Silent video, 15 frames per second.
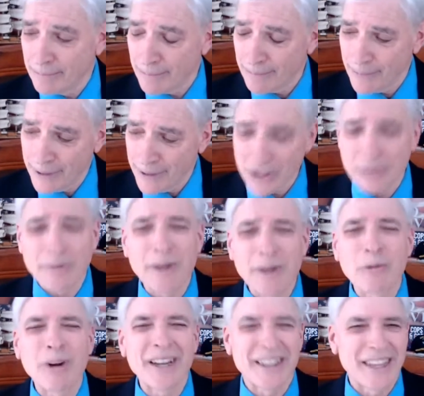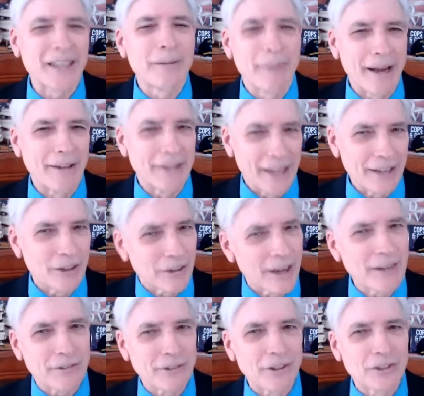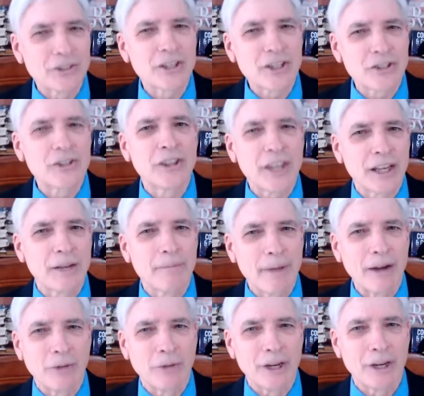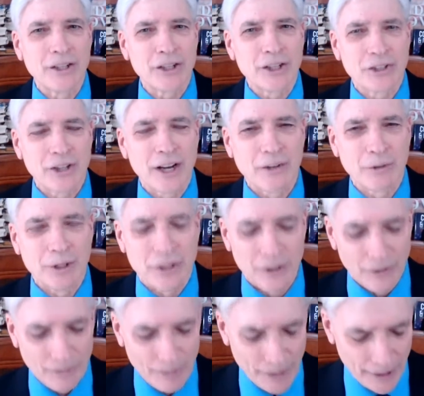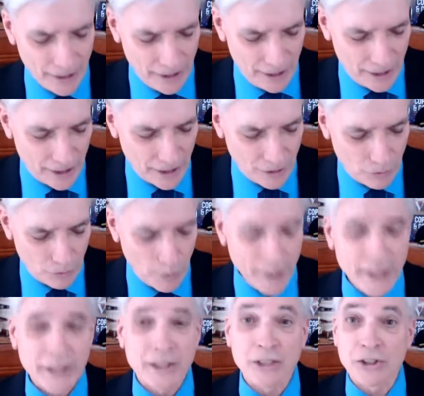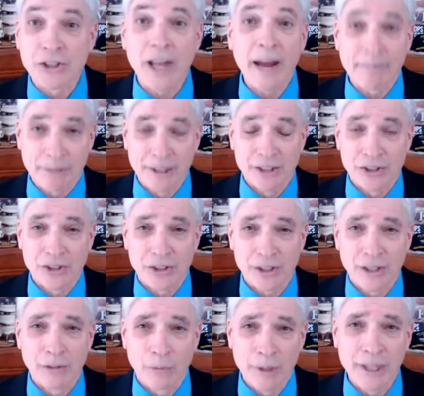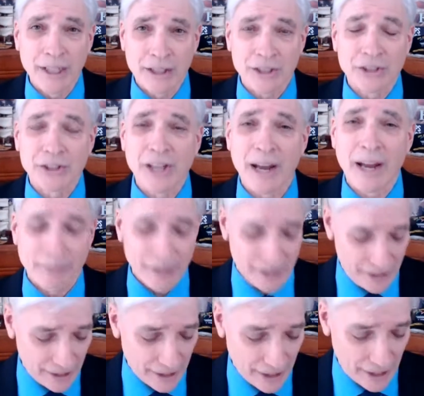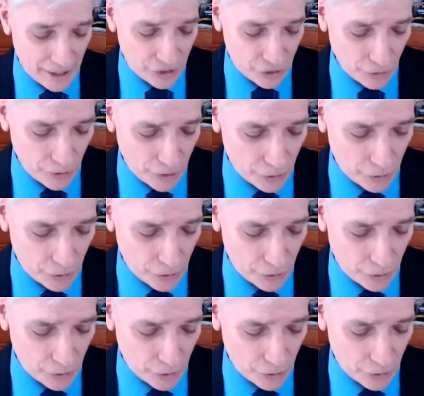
we just might want to think about that. All right, folks, just think about what I just shared with you. We need to stop this, and we need to stop it as soon as